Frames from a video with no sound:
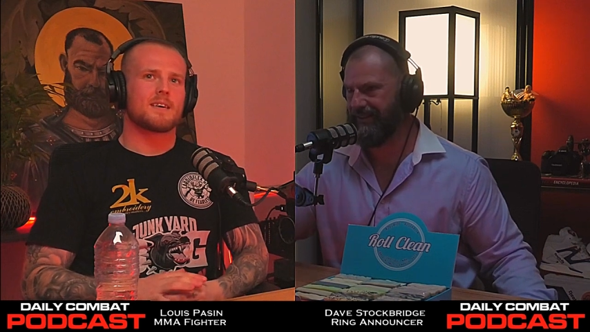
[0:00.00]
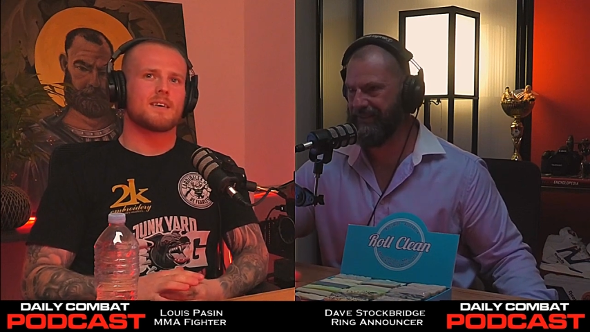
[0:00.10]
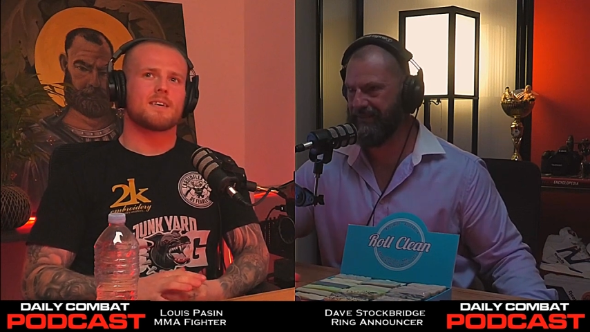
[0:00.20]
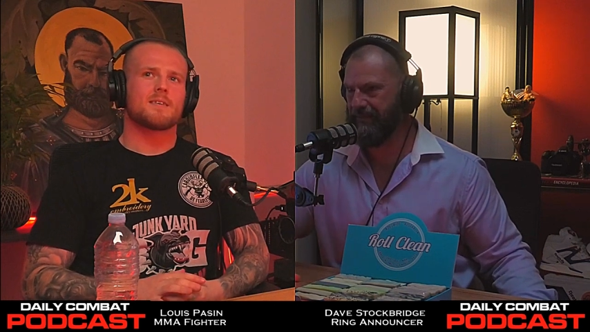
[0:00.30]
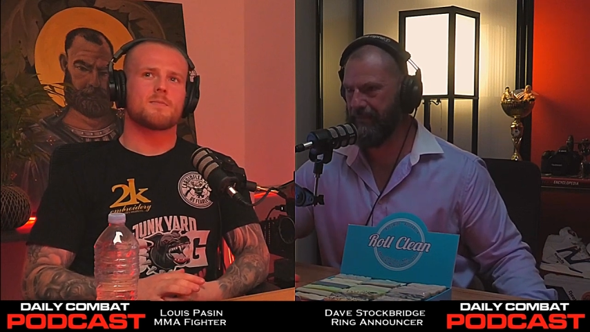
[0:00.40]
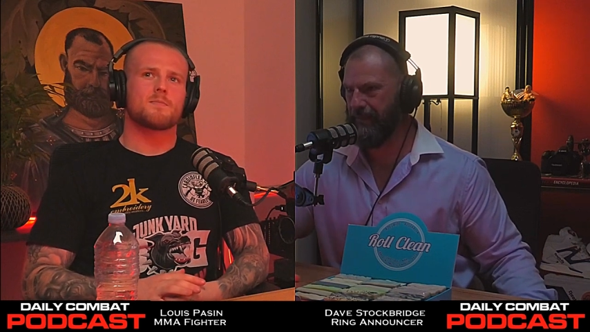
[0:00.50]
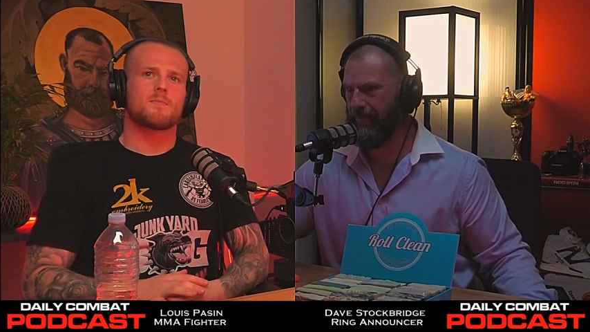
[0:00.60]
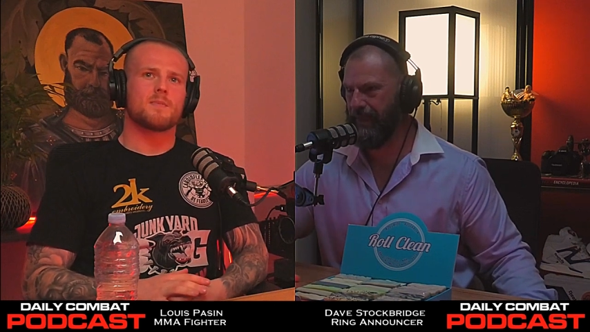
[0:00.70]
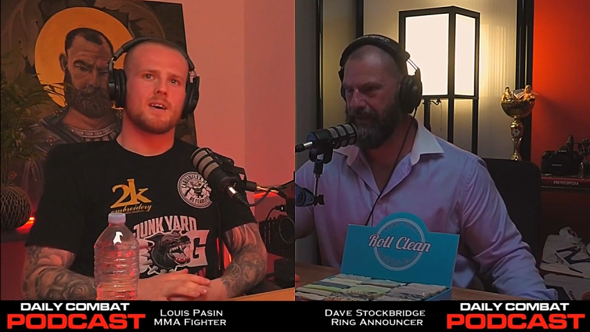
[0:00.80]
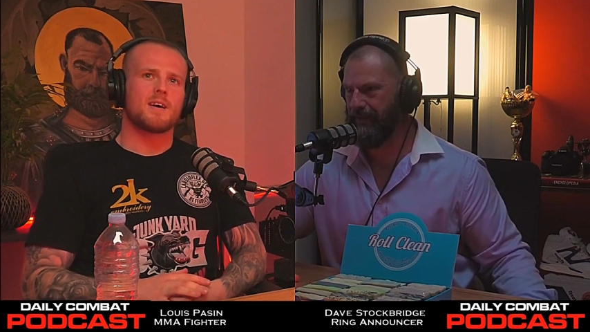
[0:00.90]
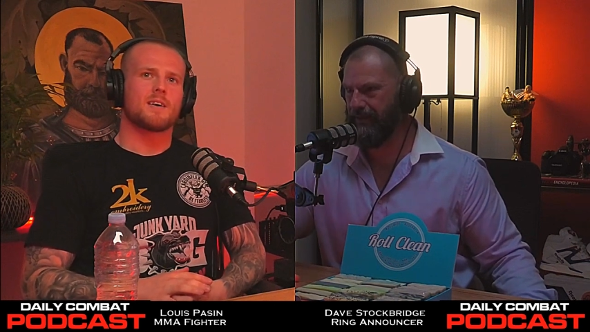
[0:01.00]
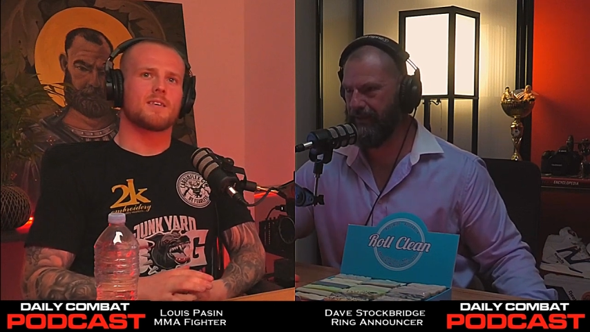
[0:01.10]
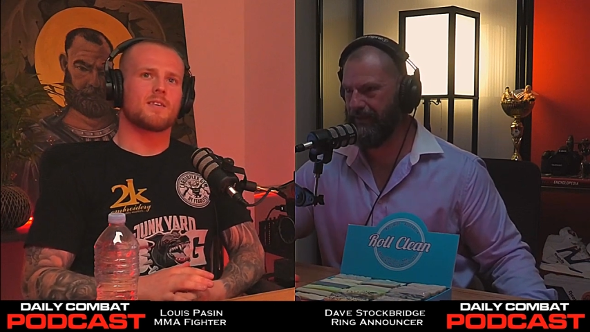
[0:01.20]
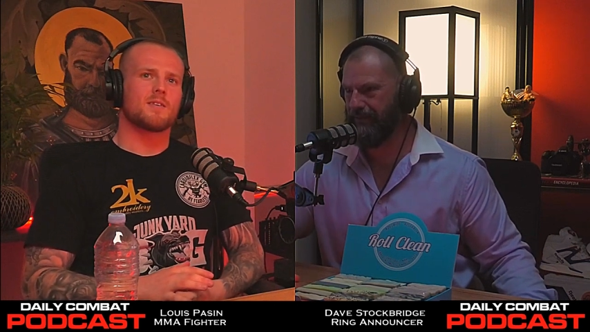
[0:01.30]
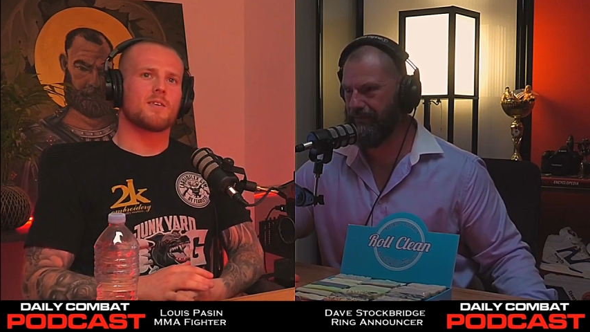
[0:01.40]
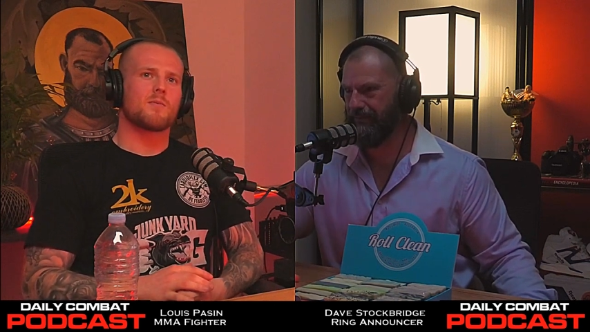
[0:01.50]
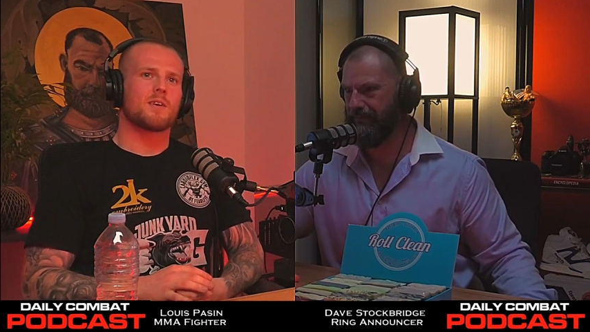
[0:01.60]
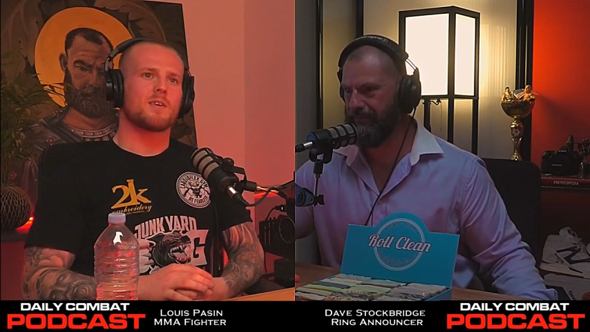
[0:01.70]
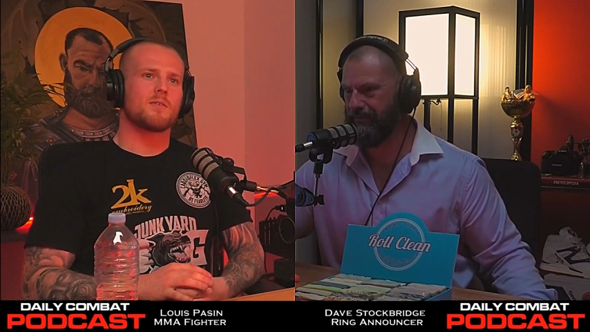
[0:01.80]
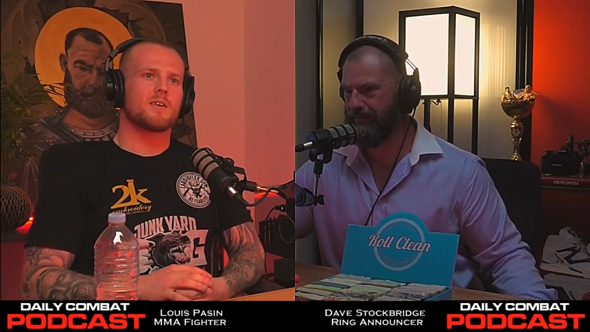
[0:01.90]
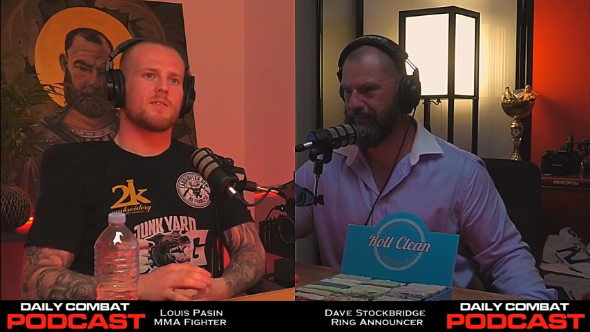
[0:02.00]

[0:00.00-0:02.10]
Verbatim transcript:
Speaker 1: Um. Yeah. Only one Louis.